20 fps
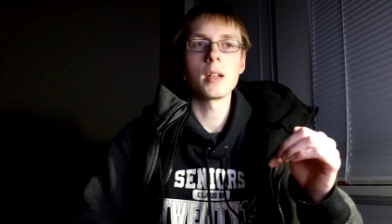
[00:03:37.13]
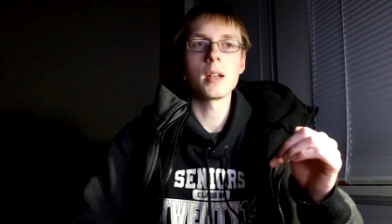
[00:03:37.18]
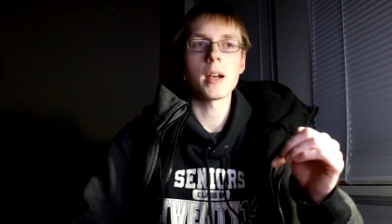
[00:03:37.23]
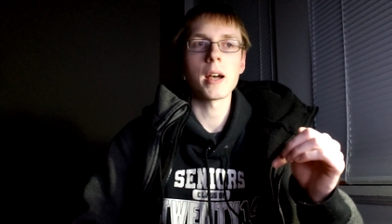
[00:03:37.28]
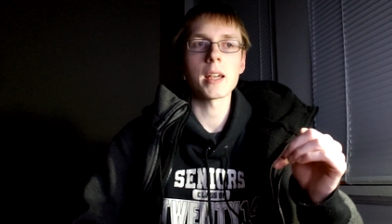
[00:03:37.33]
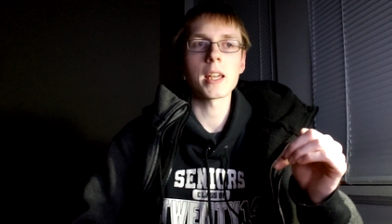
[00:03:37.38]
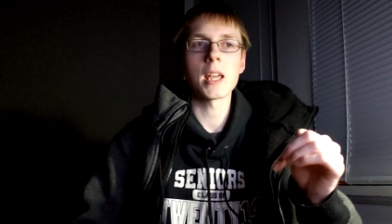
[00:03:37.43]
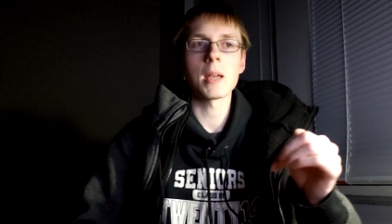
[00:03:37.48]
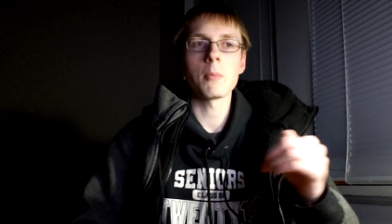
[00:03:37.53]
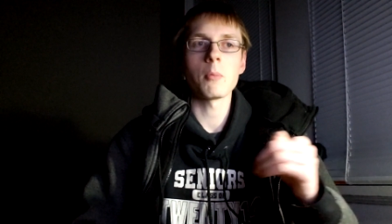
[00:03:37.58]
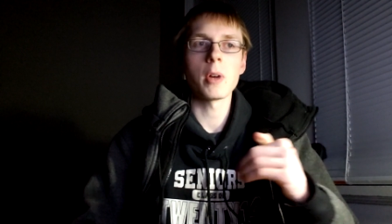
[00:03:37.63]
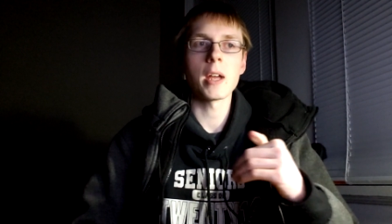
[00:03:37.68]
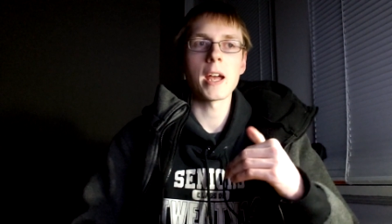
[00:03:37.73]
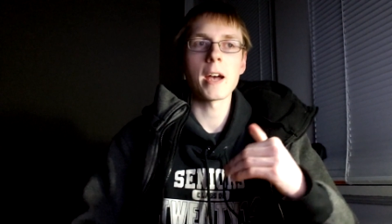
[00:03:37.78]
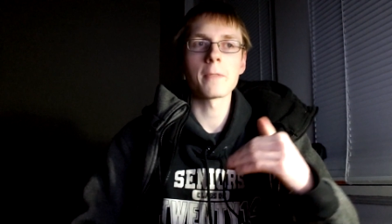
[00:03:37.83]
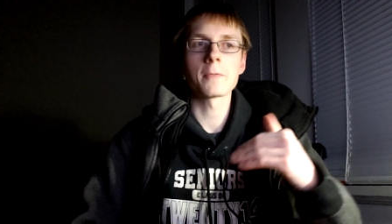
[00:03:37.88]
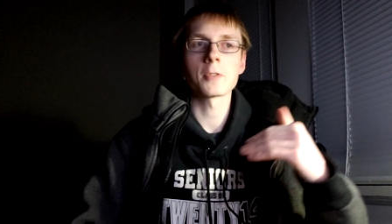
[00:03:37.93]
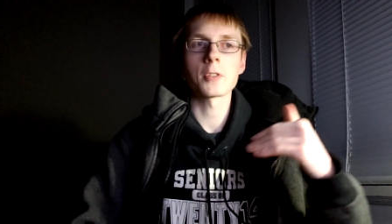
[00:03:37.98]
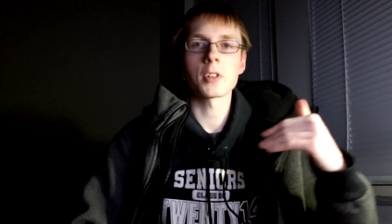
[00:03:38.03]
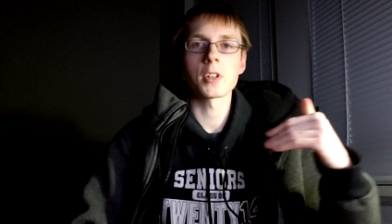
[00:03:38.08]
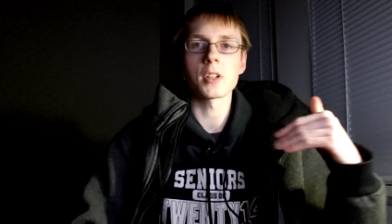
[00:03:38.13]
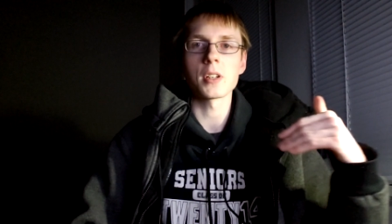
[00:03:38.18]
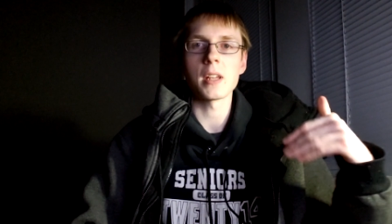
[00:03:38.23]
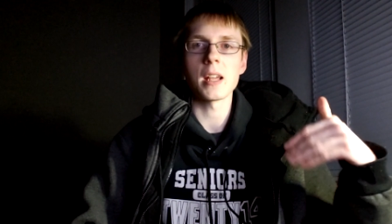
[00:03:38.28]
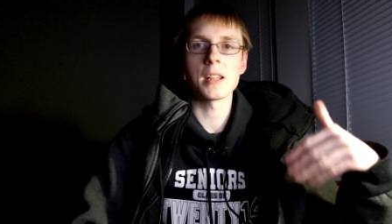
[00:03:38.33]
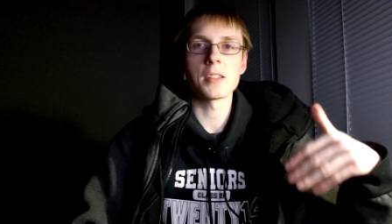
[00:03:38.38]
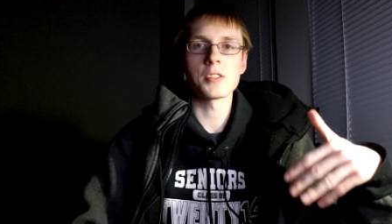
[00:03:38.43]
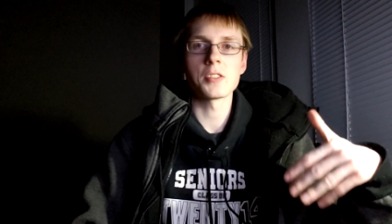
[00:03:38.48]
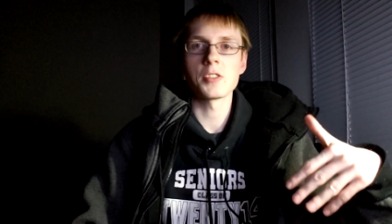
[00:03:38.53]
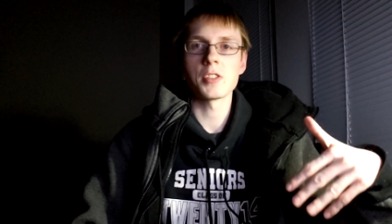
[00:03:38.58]
I came way after
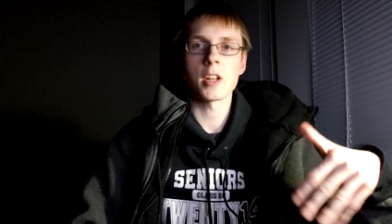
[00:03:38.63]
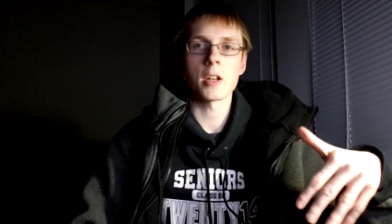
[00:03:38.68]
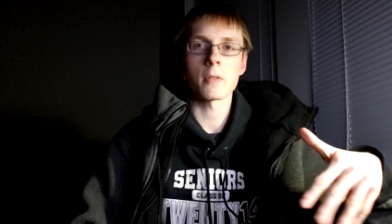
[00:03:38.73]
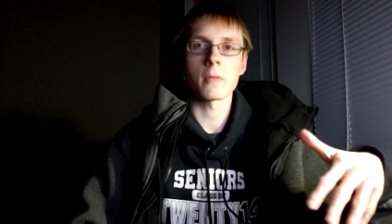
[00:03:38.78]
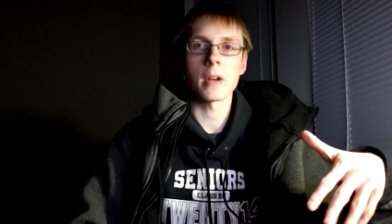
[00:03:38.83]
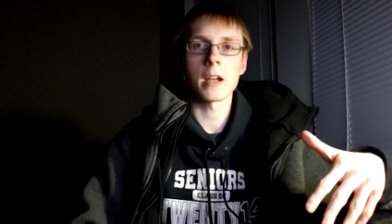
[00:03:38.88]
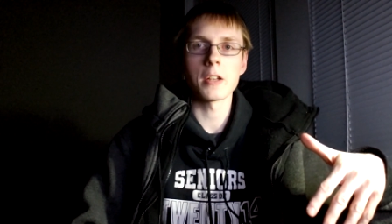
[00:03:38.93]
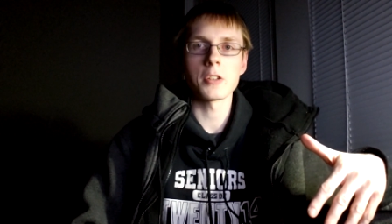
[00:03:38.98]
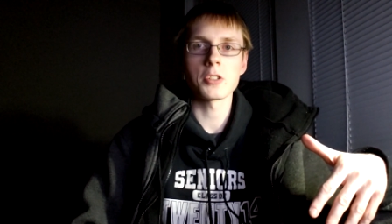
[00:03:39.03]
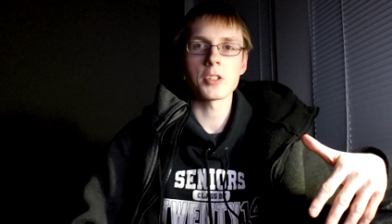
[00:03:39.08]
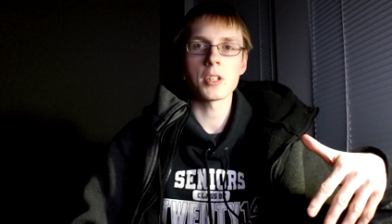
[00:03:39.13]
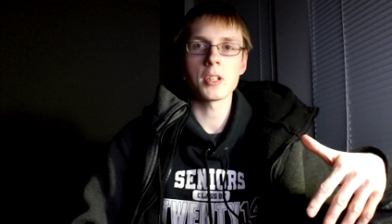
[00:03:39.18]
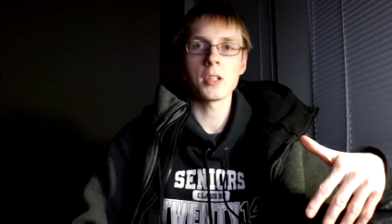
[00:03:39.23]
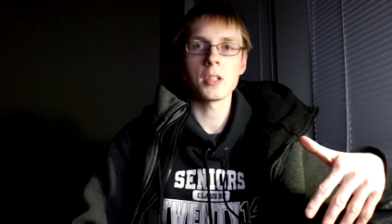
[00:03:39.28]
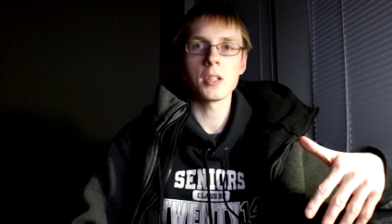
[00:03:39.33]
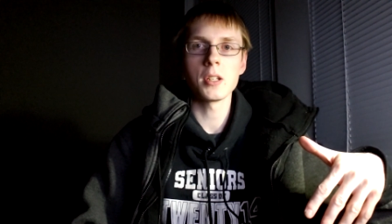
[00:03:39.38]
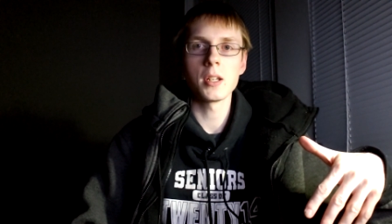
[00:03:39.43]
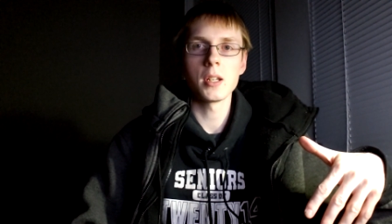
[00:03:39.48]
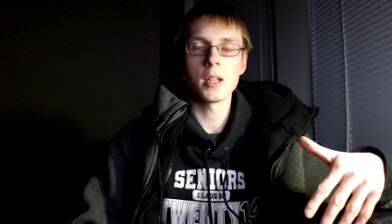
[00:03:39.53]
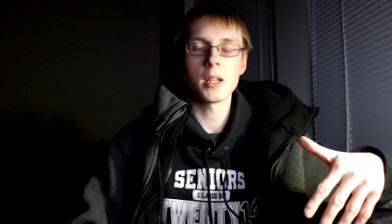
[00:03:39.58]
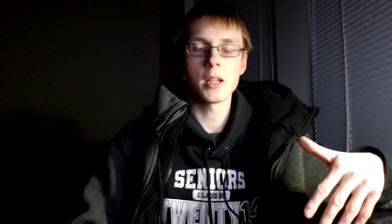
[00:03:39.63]
its generation,